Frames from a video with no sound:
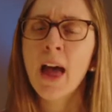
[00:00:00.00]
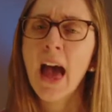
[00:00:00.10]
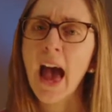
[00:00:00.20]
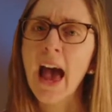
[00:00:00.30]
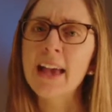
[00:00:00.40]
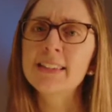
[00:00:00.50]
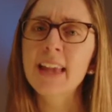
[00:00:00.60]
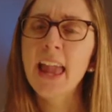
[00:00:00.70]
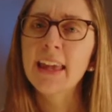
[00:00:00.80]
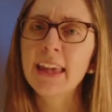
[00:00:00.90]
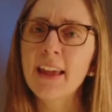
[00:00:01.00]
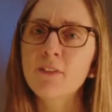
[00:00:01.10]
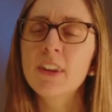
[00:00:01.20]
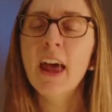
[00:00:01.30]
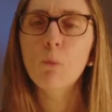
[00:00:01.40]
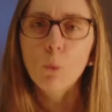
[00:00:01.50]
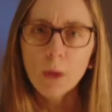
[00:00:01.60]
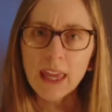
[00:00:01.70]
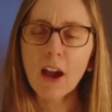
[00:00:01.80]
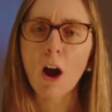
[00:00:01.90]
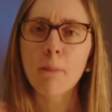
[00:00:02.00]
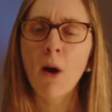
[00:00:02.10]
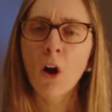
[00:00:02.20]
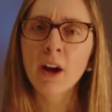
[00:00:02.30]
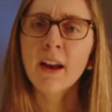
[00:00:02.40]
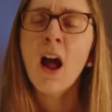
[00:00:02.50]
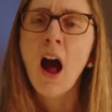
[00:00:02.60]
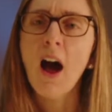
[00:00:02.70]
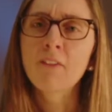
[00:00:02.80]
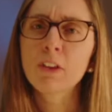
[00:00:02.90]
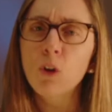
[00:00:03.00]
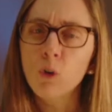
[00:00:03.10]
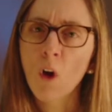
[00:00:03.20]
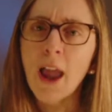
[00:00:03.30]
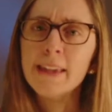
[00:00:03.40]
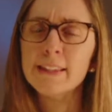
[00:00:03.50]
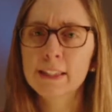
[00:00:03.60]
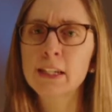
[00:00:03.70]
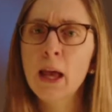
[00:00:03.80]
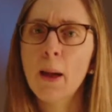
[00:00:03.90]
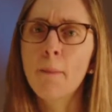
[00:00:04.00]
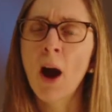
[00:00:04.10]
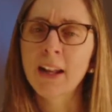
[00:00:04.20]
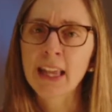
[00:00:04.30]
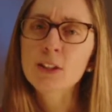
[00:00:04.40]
as a gift, that we are part of Christ's body,